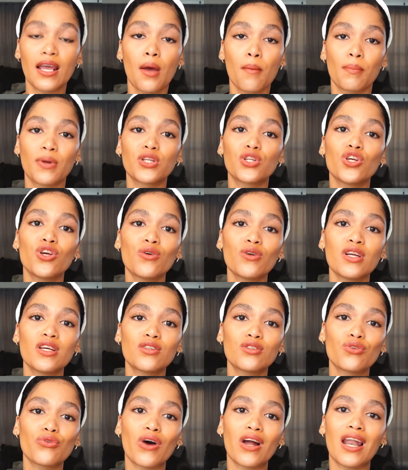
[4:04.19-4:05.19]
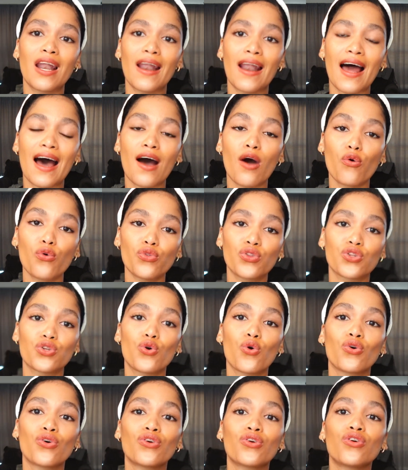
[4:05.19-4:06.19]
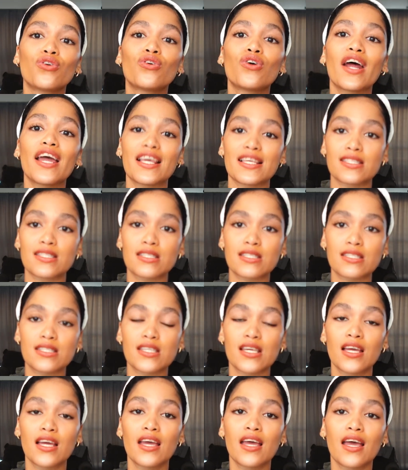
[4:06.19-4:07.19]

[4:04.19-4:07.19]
But you need to allow your grace